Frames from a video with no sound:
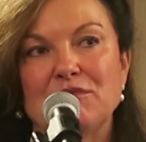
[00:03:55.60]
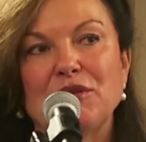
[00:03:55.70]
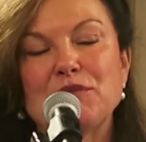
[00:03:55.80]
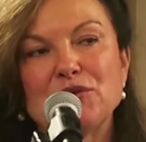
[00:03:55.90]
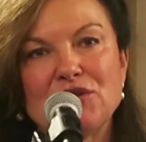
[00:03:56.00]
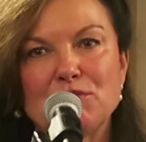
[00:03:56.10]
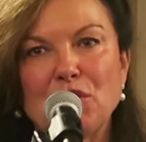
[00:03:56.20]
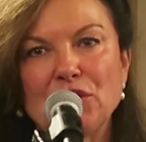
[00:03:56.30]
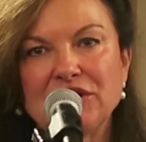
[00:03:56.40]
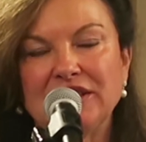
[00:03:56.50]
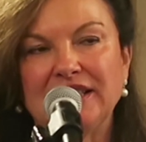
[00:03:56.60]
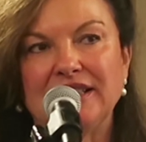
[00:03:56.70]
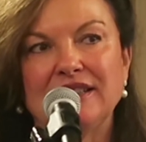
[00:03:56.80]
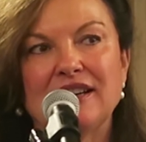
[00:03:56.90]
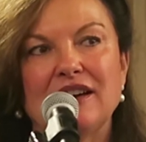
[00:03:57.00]
but most
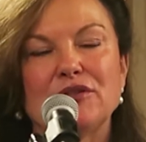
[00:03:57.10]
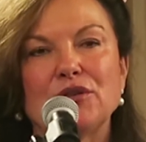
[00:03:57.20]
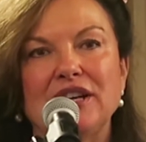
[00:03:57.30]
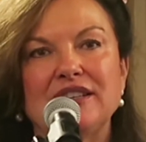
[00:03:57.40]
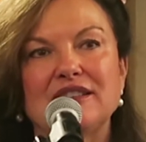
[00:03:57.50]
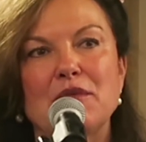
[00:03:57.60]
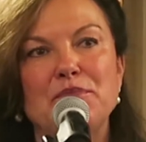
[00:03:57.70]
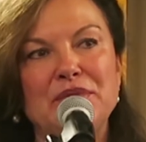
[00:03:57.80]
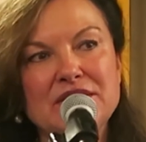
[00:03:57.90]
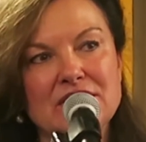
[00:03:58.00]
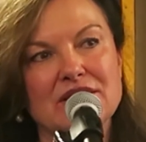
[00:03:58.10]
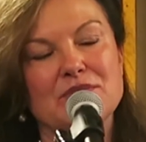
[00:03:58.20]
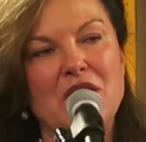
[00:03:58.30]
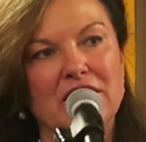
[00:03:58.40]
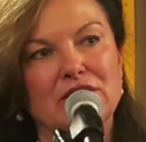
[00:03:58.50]
importantly, I've created a
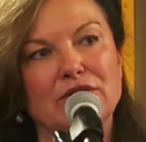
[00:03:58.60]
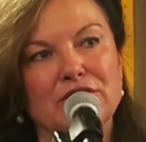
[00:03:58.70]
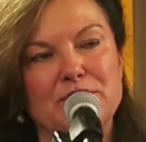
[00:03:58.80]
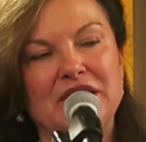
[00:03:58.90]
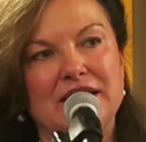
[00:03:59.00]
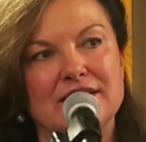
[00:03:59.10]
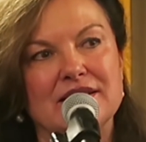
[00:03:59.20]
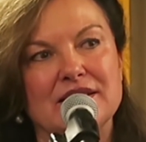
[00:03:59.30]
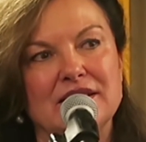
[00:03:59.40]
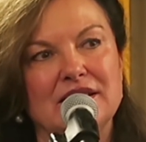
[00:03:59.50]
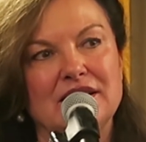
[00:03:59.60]
business model for peace.